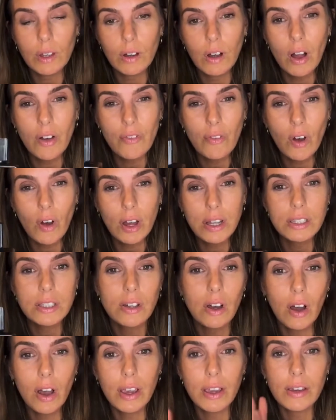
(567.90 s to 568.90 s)
I find
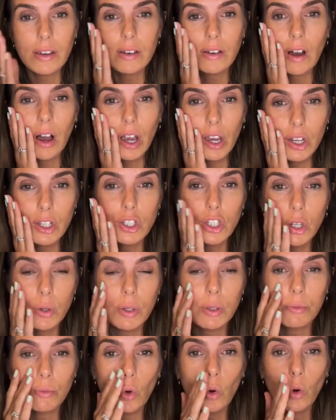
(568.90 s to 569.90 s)
I, I could do
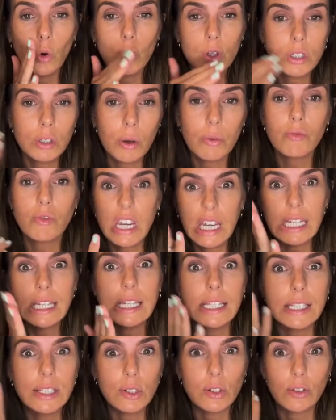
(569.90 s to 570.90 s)
with more. So I'm
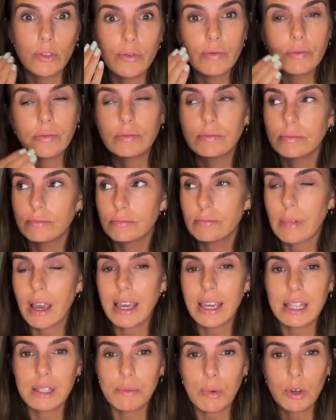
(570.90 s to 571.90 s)
really sort of
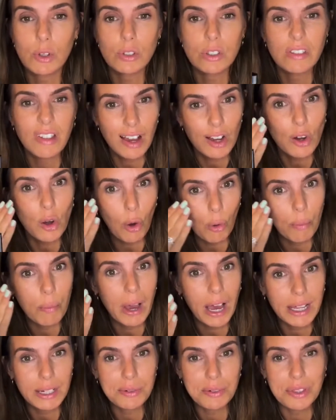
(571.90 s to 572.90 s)
making the most of that cotton
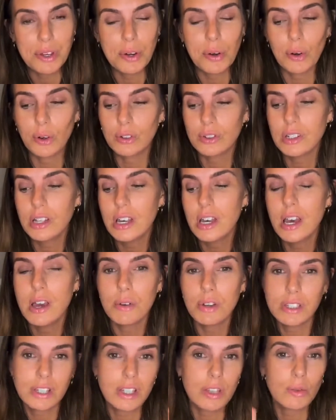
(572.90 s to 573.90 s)
pad with it on
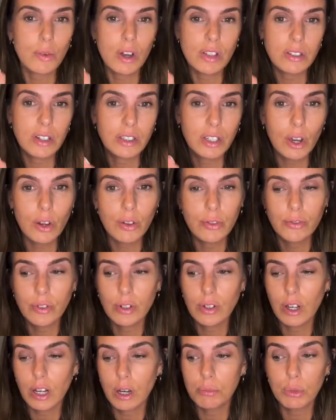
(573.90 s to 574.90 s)
because otherwise I'd go
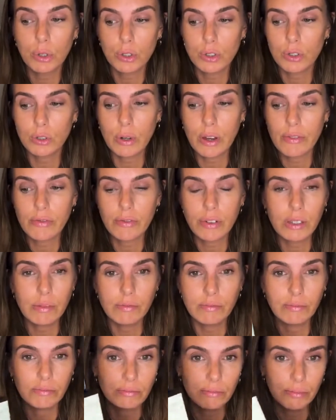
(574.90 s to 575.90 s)
through like a bottle every
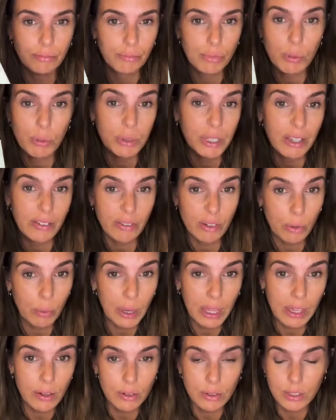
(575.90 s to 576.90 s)
probably every
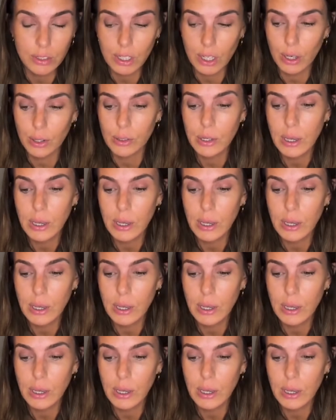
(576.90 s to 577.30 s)
week or so.